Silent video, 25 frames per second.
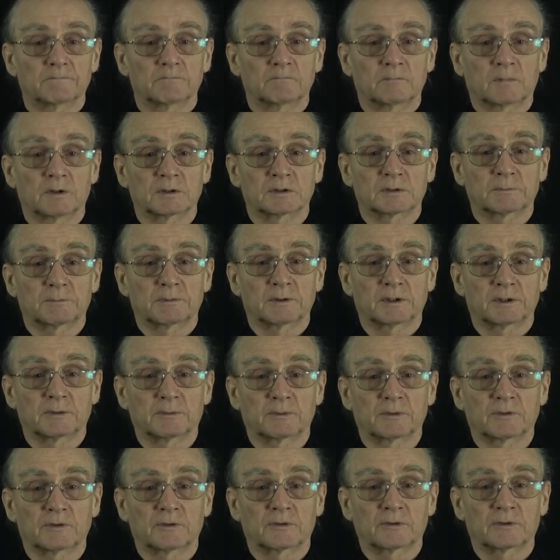multiplied
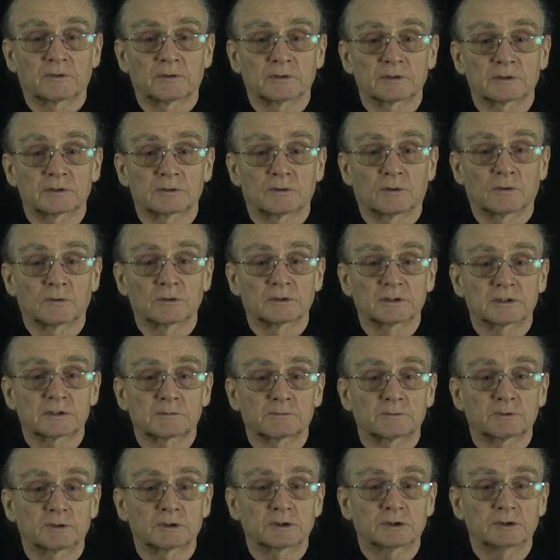with this whole
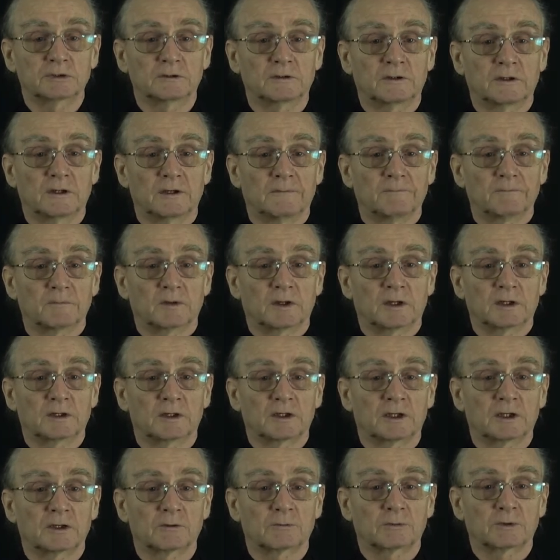expression, and
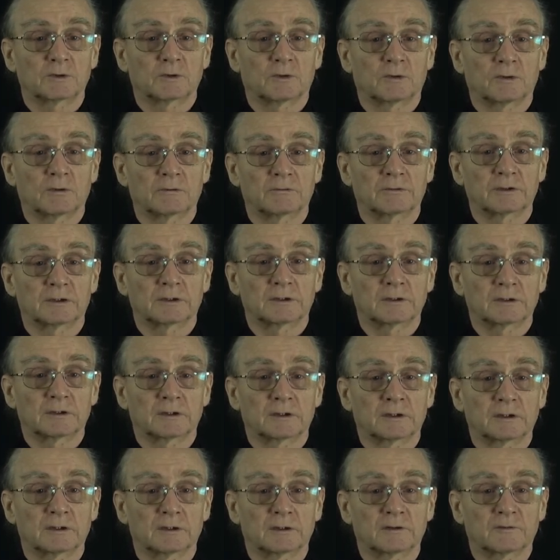here we already
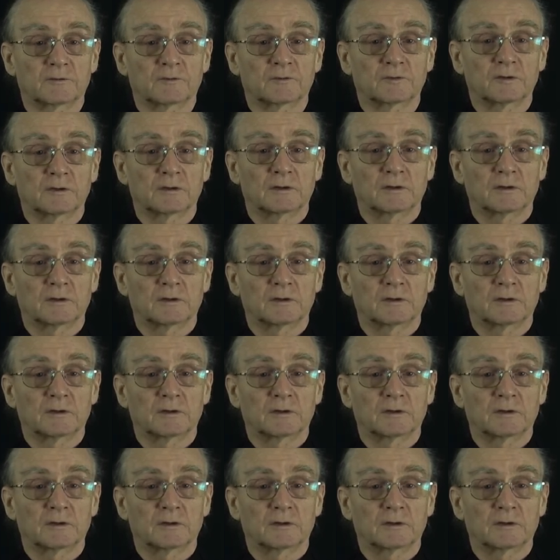have